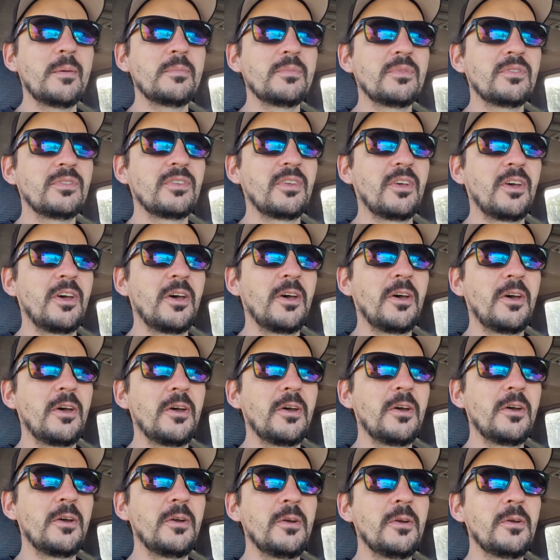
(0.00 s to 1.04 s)

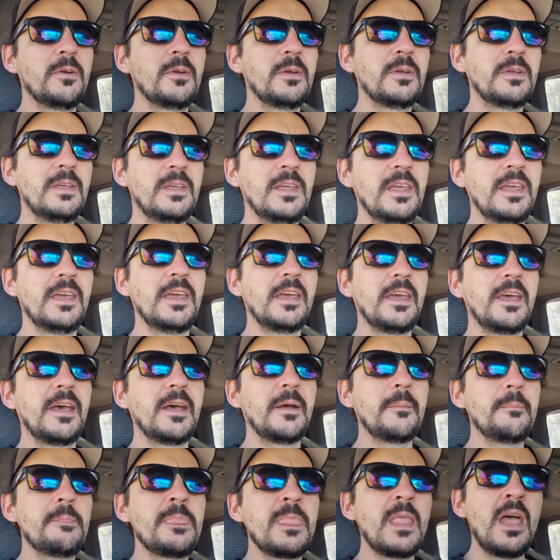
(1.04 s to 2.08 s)
So yeah,
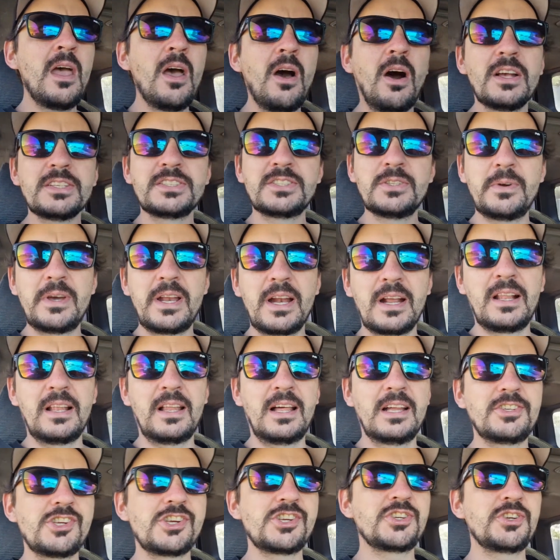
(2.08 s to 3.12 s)
I still had a
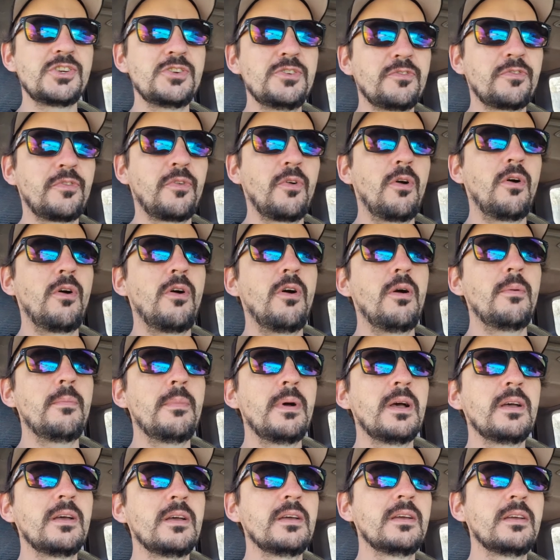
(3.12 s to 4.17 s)
clutch issue
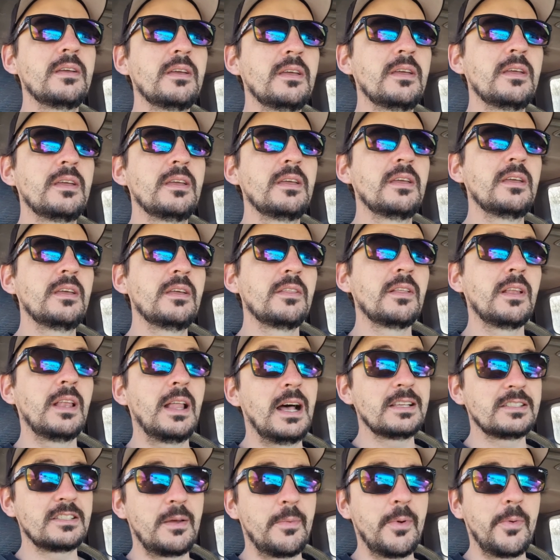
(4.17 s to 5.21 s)
from the
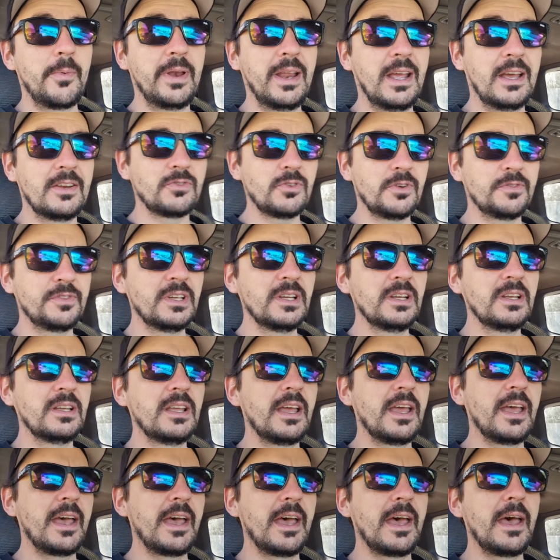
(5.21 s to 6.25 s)
last time I went out drifting.
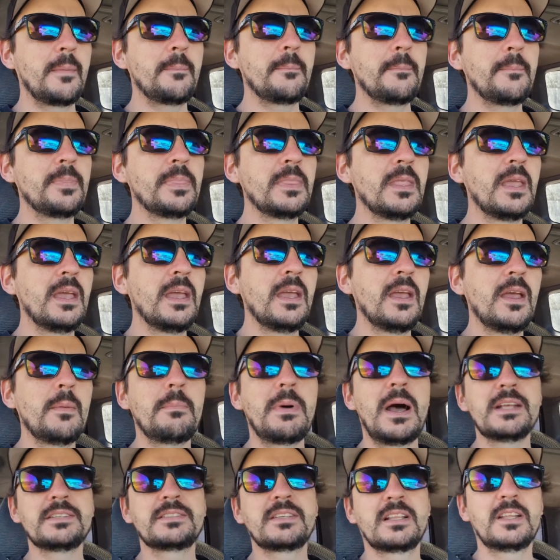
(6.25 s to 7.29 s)

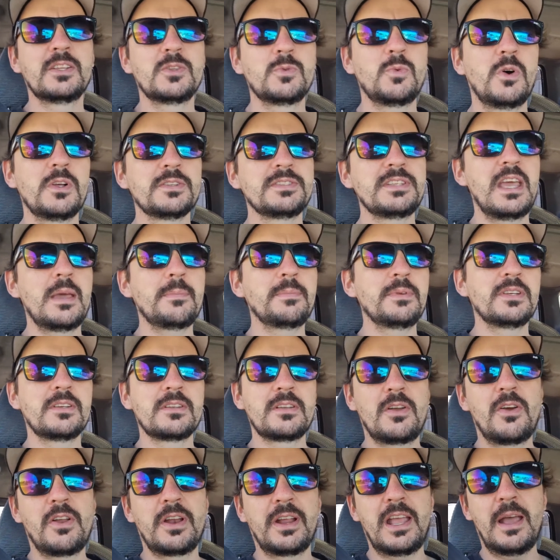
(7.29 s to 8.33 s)
Basically what's happened is
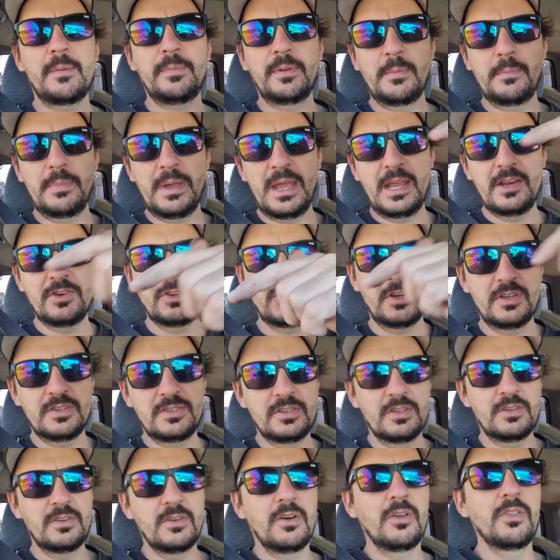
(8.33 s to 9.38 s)
I've got a couple of
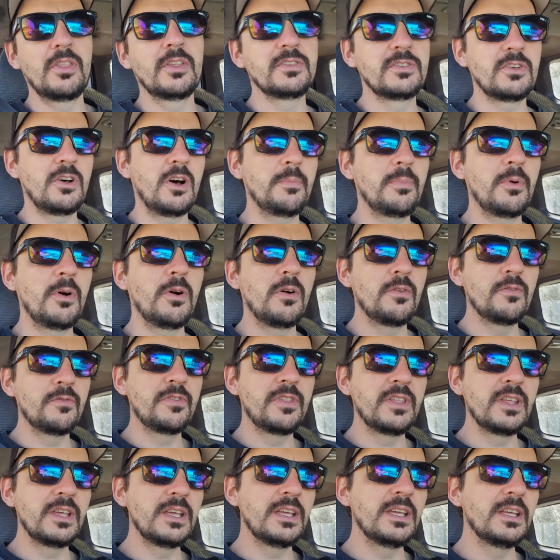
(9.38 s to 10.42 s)
banjos on the top
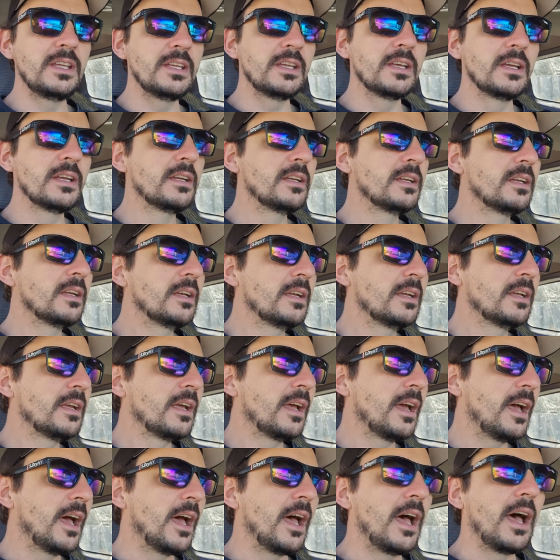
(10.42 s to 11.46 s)
of the
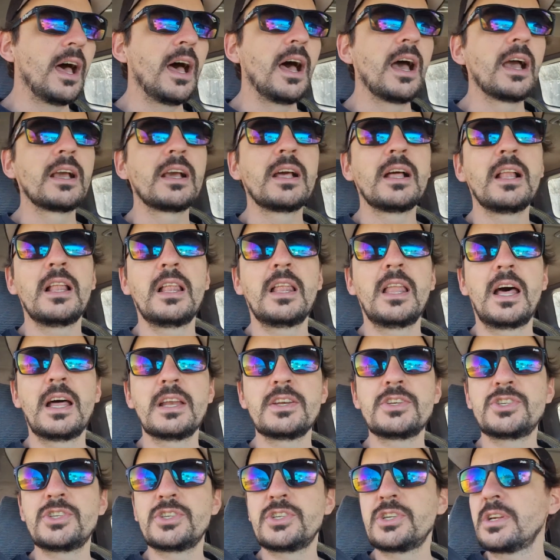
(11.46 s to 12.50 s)

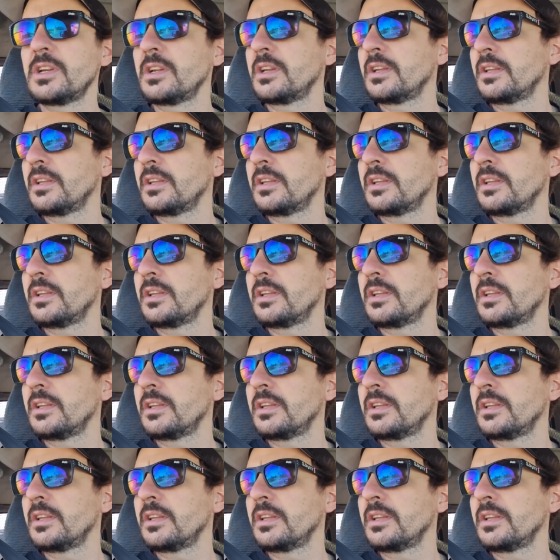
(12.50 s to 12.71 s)
clutch